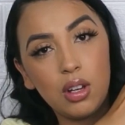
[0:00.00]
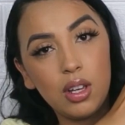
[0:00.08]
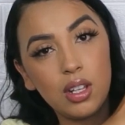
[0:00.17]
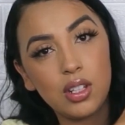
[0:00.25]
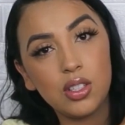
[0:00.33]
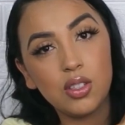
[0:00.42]

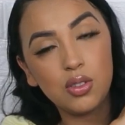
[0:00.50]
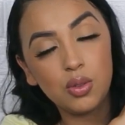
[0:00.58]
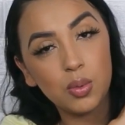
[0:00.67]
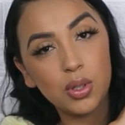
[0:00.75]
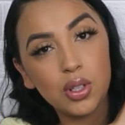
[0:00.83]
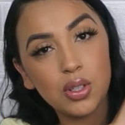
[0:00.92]
it, it is
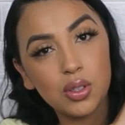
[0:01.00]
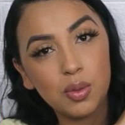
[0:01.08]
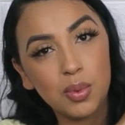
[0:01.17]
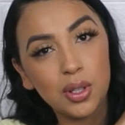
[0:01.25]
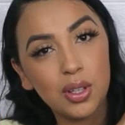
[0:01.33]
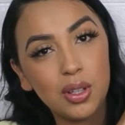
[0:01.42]
super,
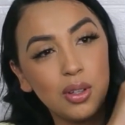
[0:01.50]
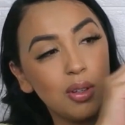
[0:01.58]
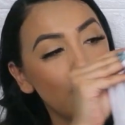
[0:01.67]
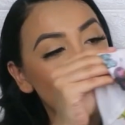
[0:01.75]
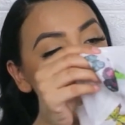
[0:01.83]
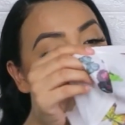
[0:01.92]
super
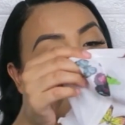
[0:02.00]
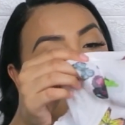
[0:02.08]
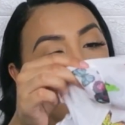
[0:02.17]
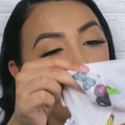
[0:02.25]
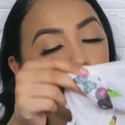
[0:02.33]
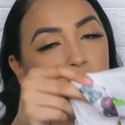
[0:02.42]
cute.
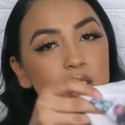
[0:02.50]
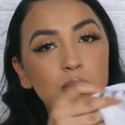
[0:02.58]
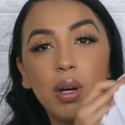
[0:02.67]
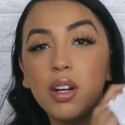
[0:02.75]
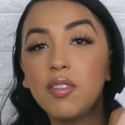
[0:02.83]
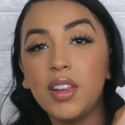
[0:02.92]
Love it.
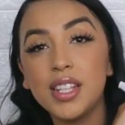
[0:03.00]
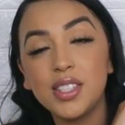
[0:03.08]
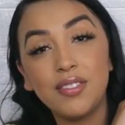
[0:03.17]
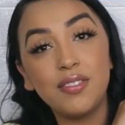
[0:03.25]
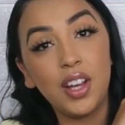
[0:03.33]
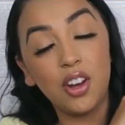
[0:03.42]
Butterflies
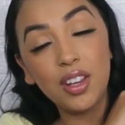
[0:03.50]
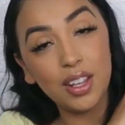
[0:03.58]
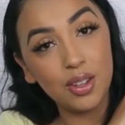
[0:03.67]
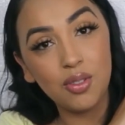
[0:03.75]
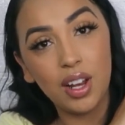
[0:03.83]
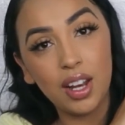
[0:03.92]
are very
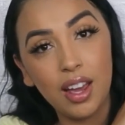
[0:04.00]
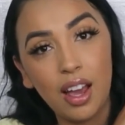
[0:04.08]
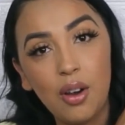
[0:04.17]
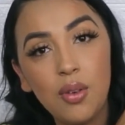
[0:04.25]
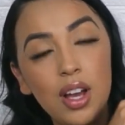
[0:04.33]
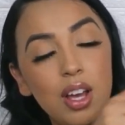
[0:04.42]
in right
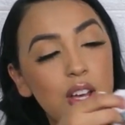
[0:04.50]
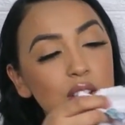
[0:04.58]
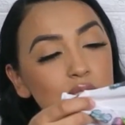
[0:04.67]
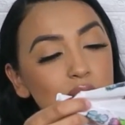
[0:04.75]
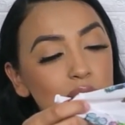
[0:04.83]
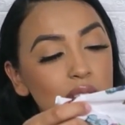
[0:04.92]
now.
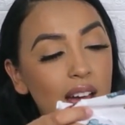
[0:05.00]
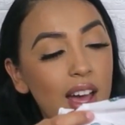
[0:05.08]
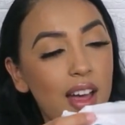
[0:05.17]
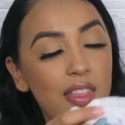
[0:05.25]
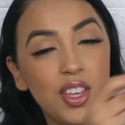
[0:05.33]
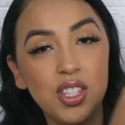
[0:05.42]
So
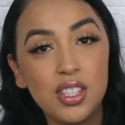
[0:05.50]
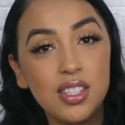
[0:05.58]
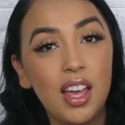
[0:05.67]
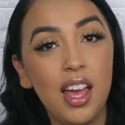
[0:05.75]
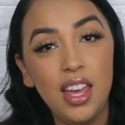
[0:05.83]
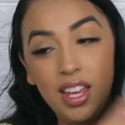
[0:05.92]
yeah, this is
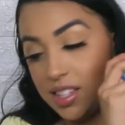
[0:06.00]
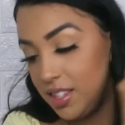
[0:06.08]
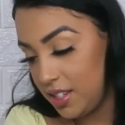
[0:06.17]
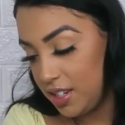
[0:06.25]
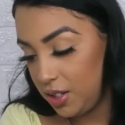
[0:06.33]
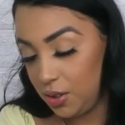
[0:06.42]
a
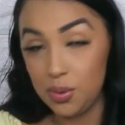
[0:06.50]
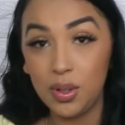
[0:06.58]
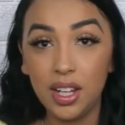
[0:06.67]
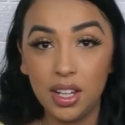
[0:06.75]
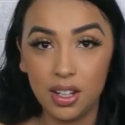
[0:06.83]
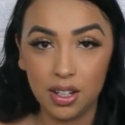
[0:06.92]
steal
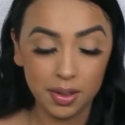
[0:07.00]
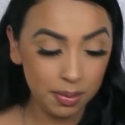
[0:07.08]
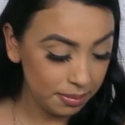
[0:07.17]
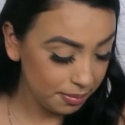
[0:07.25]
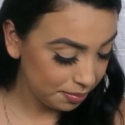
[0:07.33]
right here.